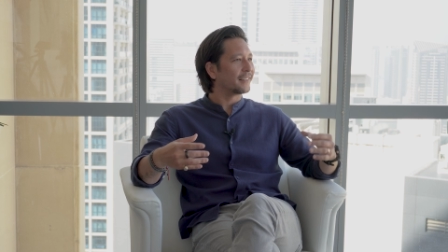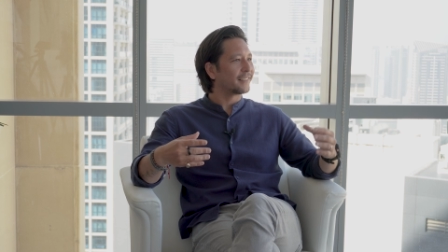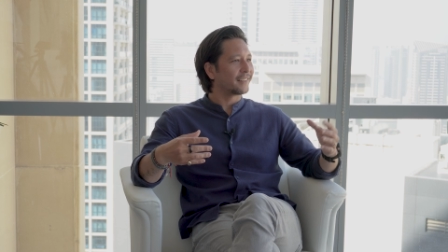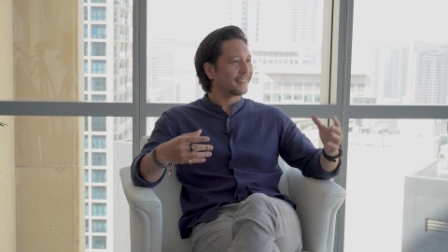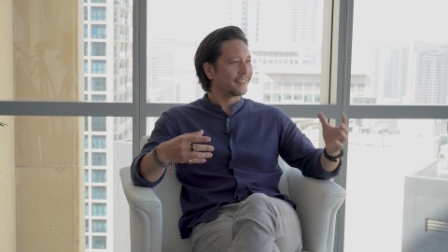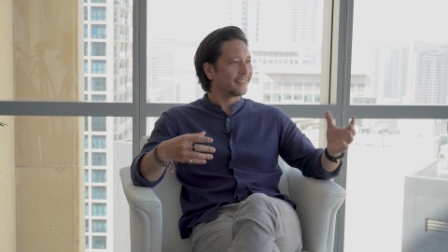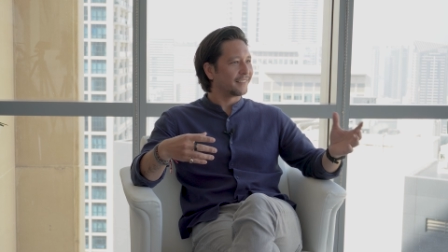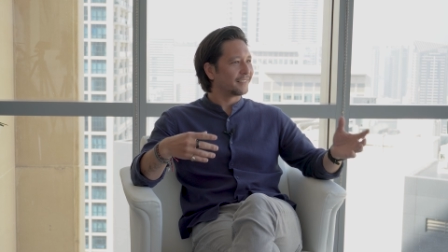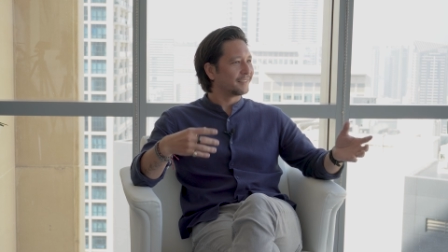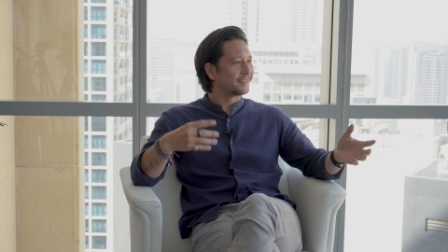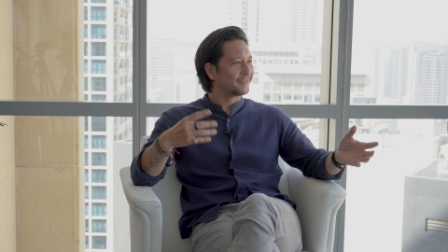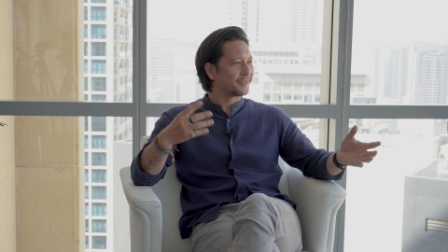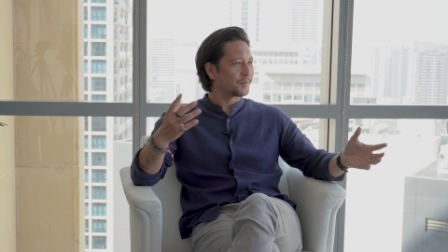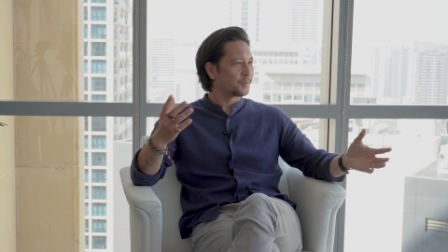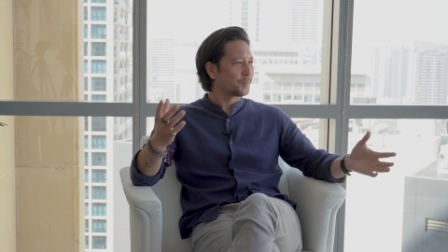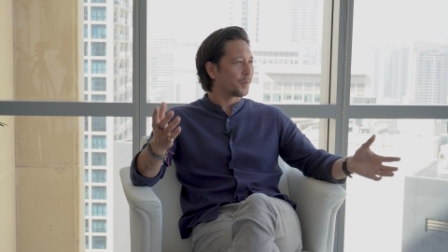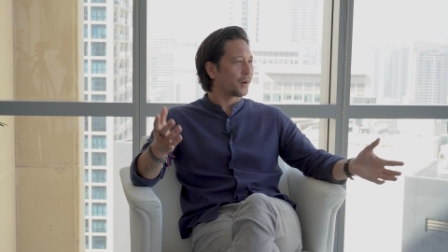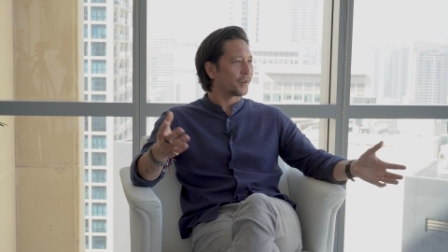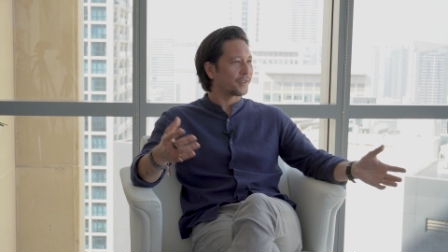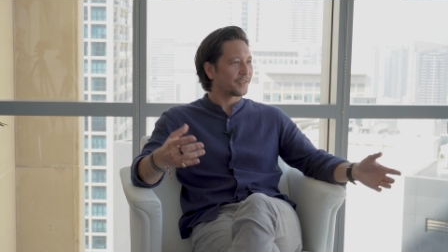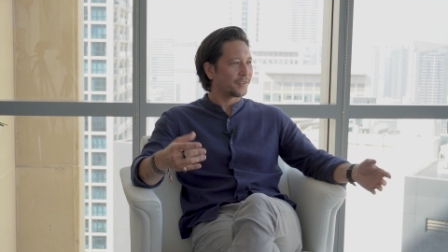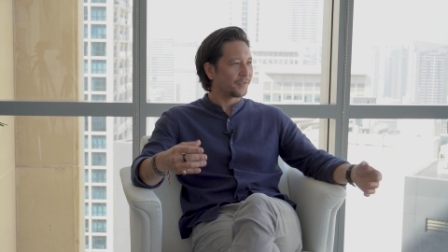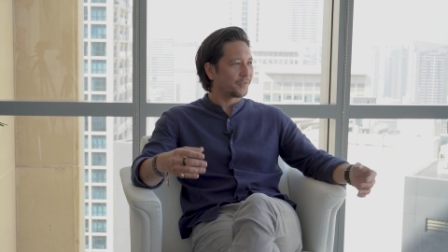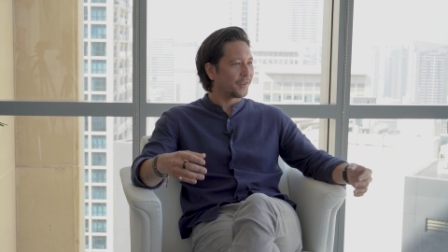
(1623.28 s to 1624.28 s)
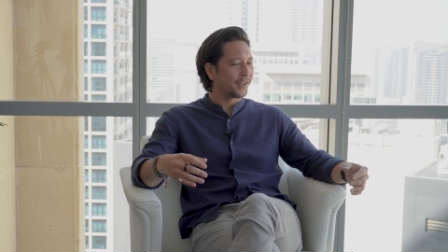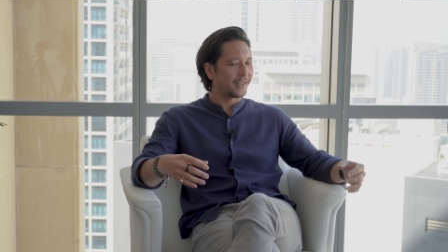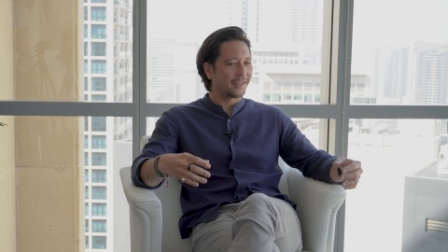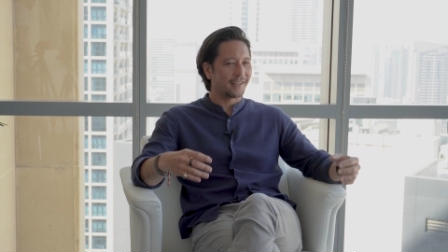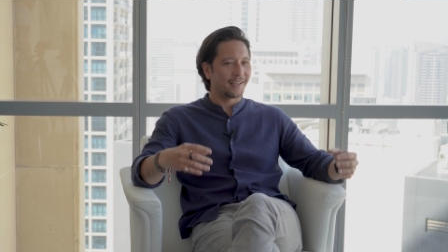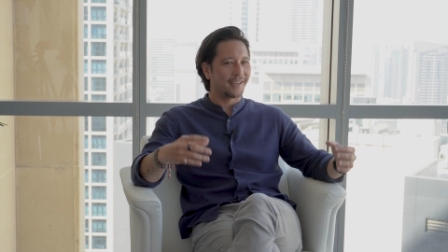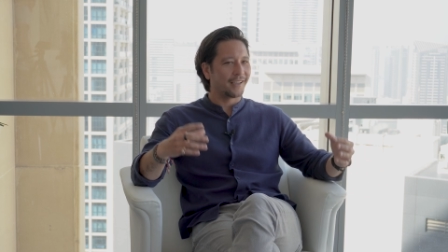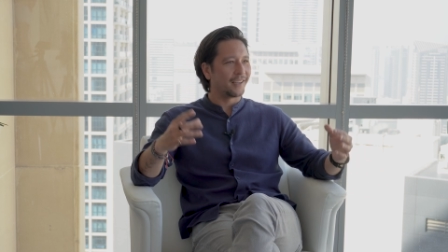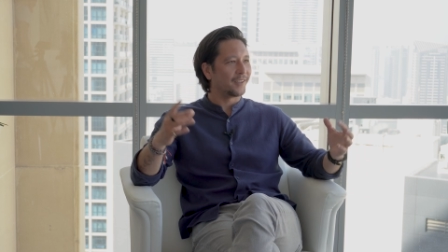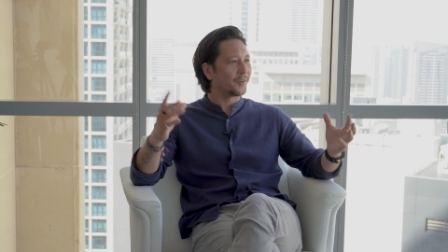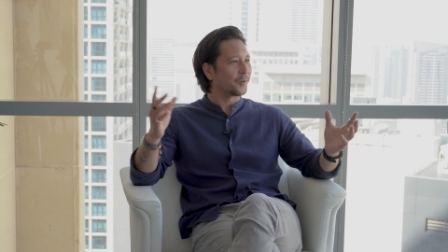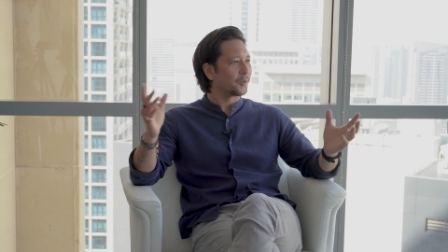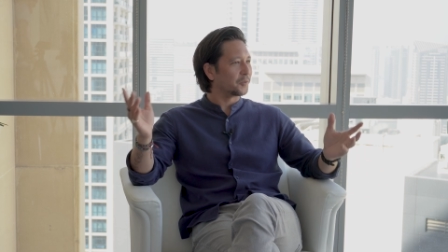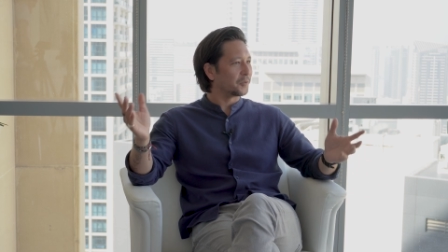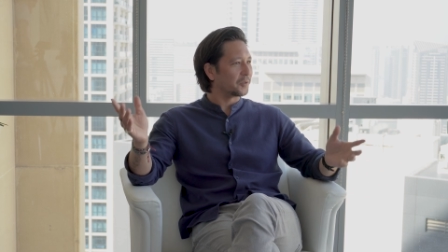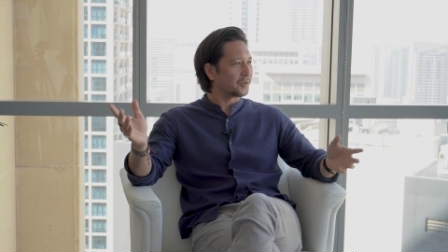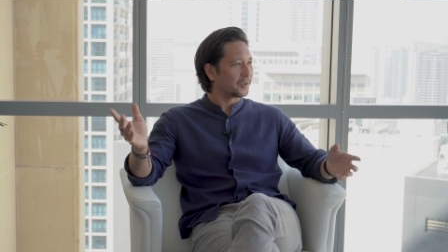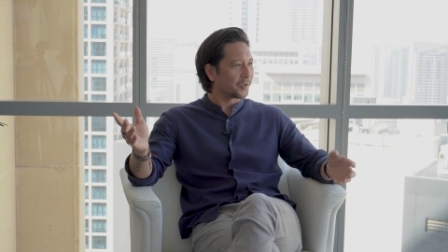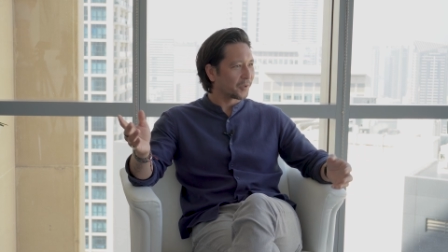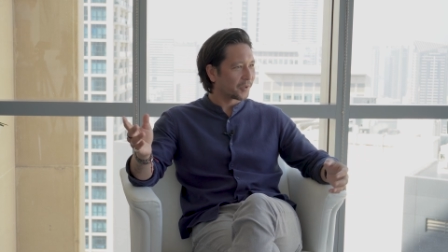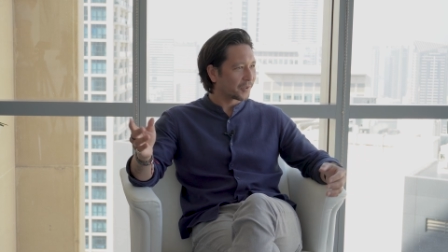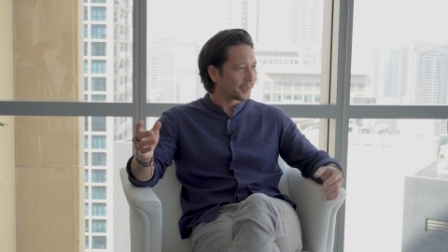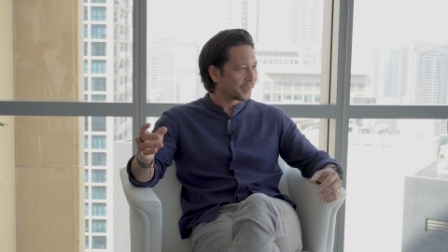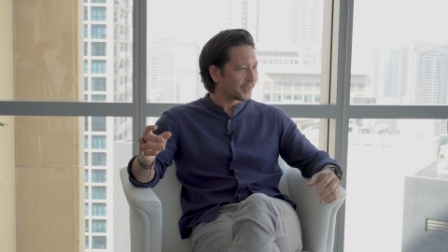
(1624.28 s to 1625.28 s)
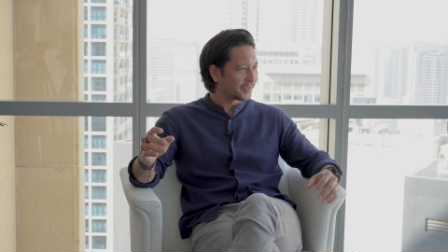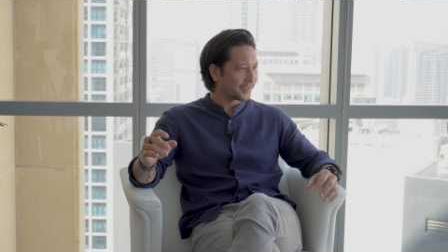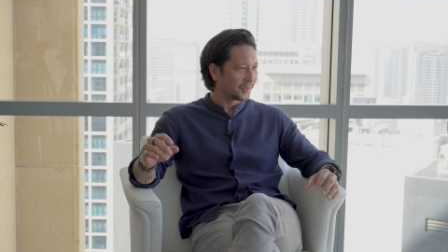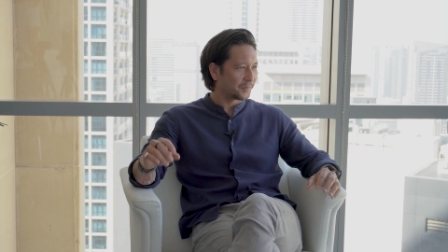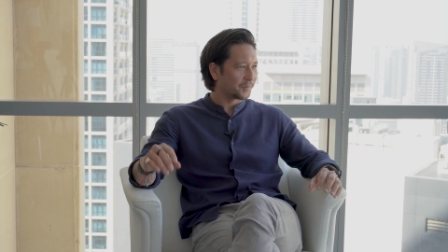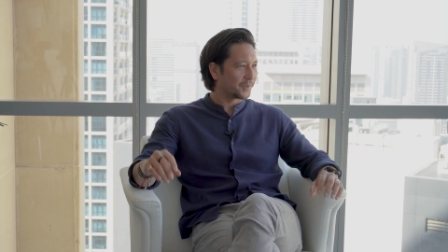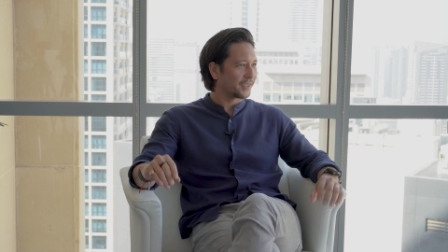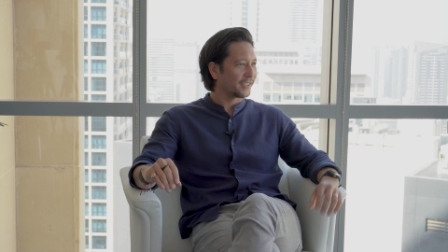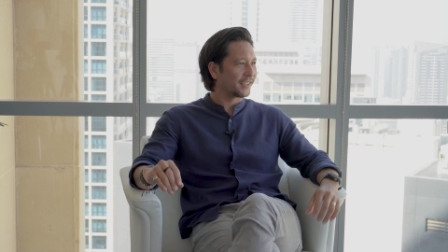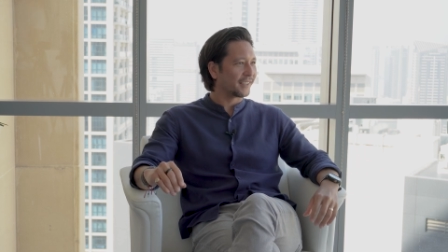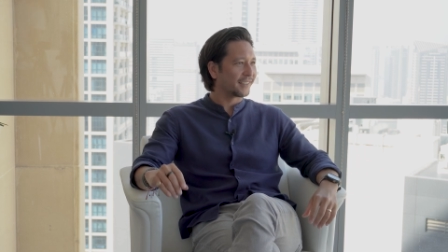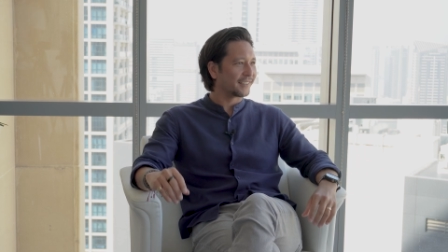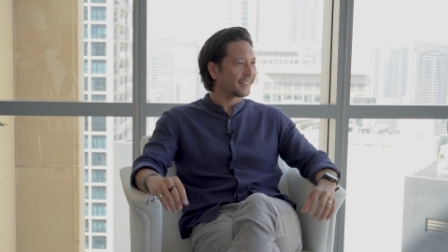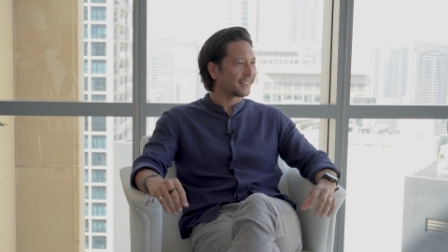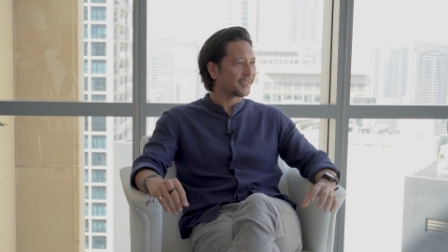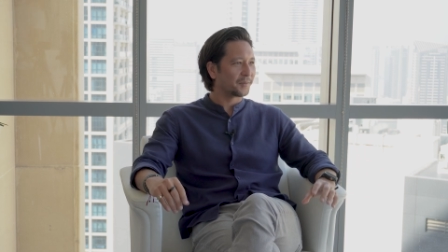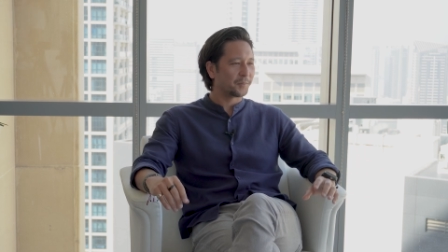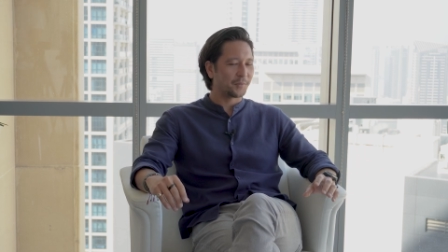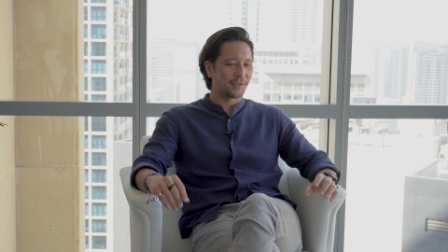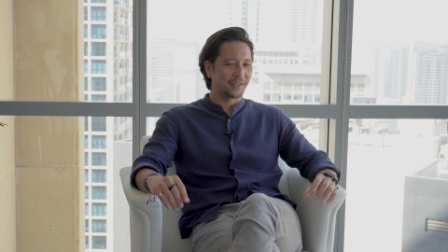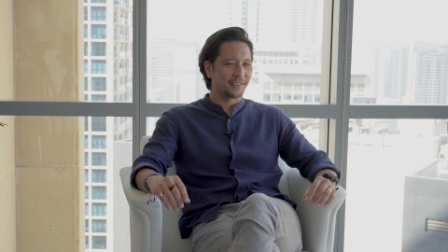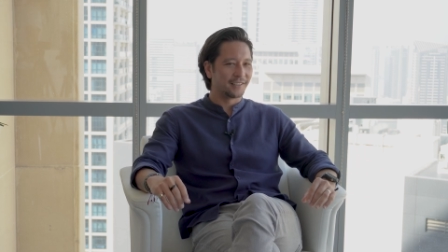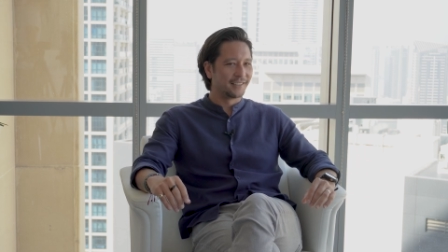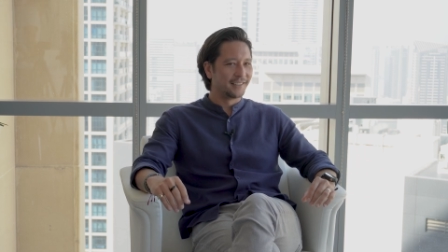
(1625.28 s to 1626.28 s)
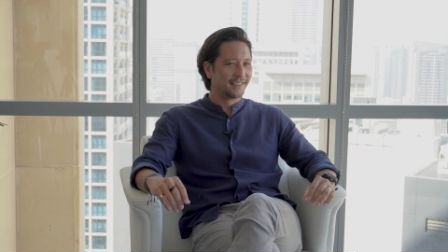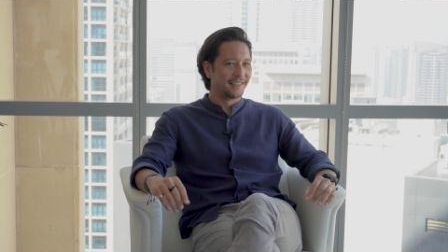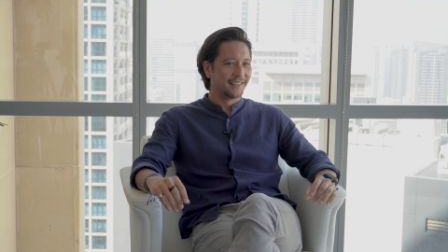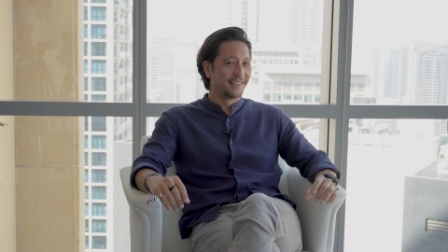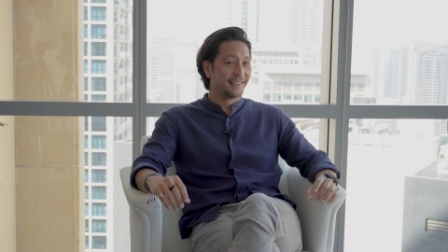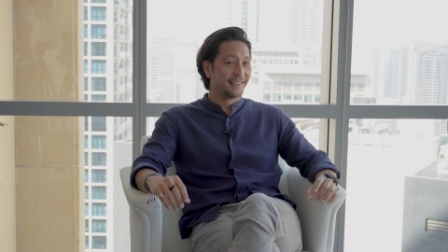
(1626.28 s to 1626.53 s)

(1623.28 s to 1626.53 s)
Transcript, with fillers: this in parts of LA or New York or something like this, but